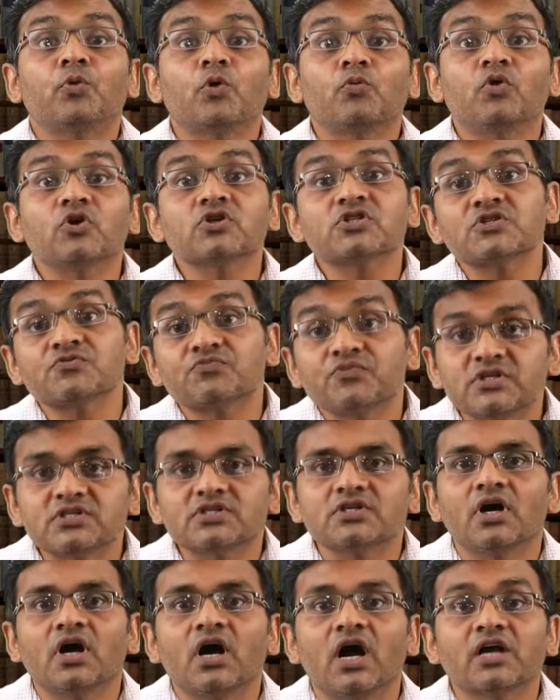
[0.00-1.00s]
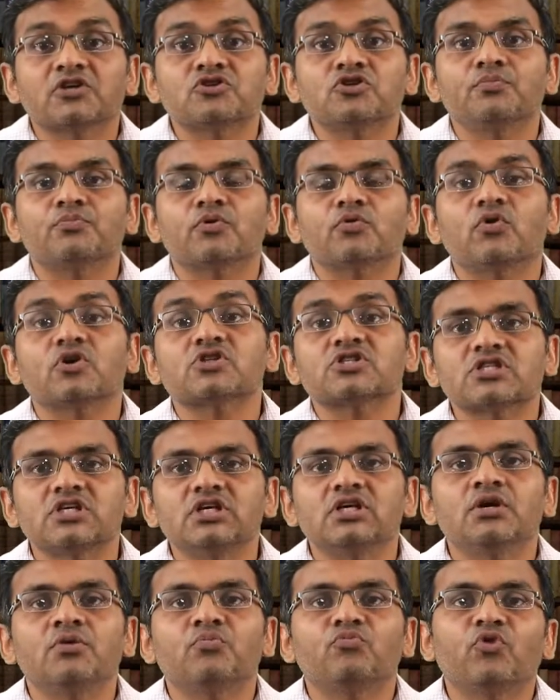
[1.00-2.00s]
Provost, uh, actually
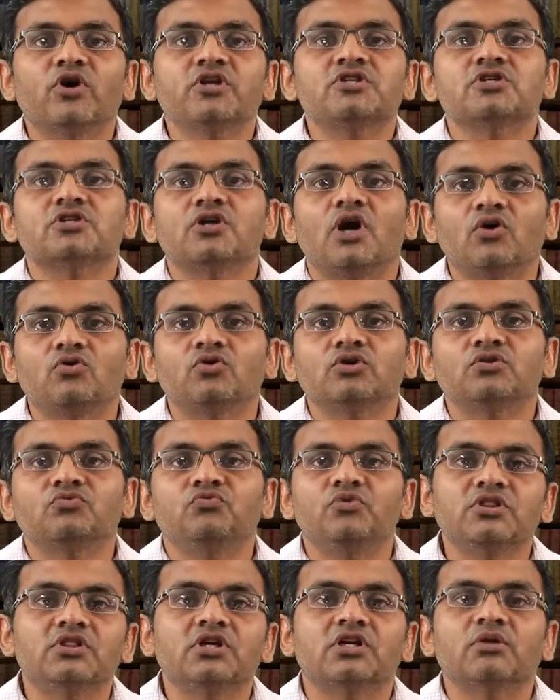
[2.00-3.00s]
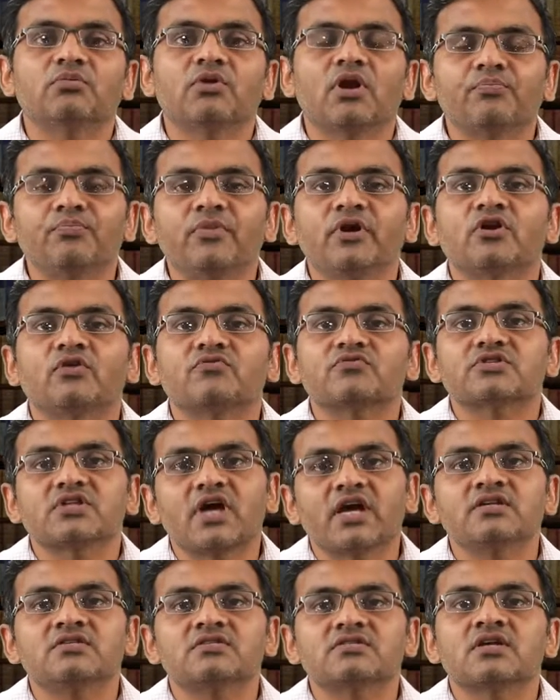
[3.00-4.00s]
Provosky pointed out with the development of
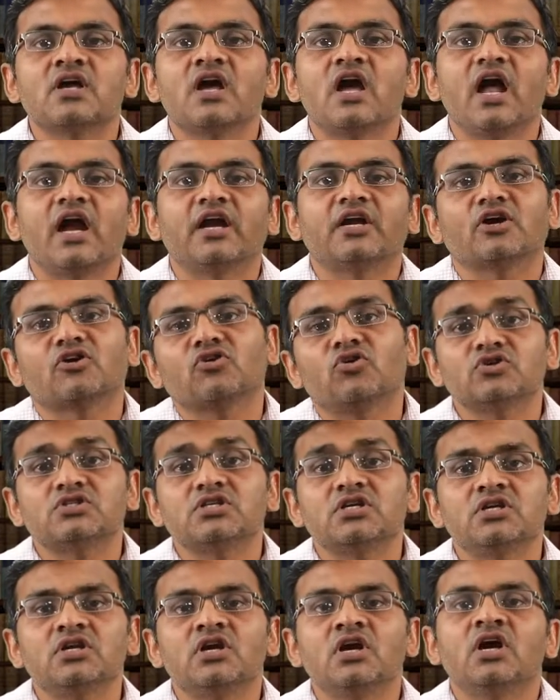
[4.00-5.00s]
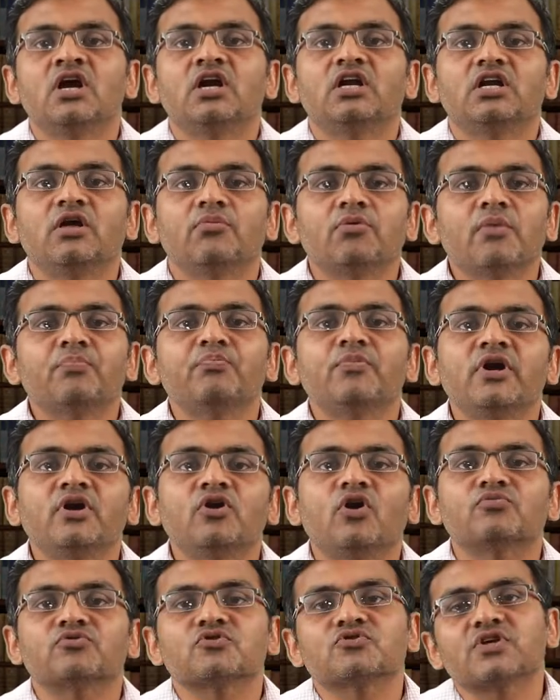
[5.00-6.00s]
science and technology,
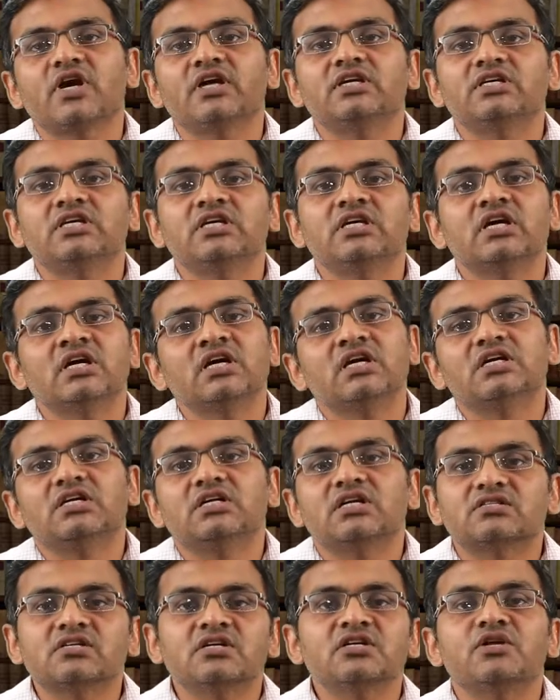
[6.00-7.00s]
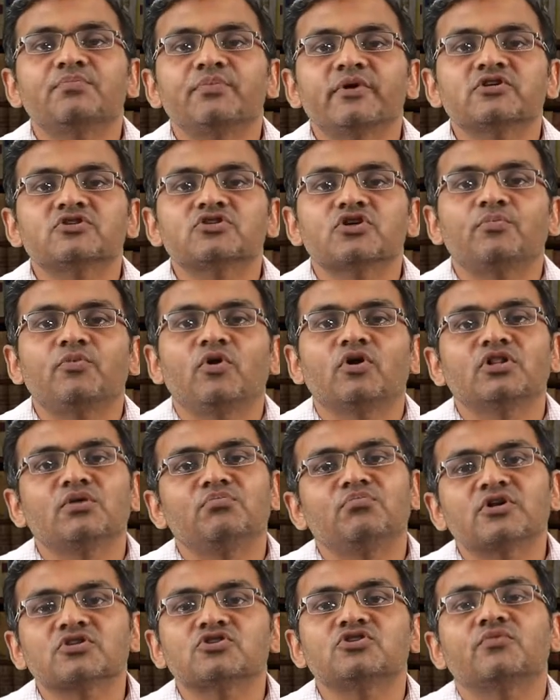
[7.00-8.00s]
development of society doesn't depend upon
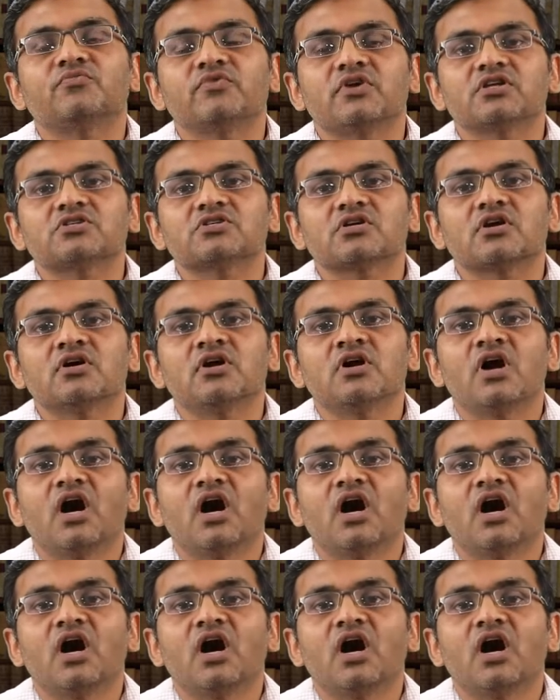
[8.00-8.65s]
the mercy of nature.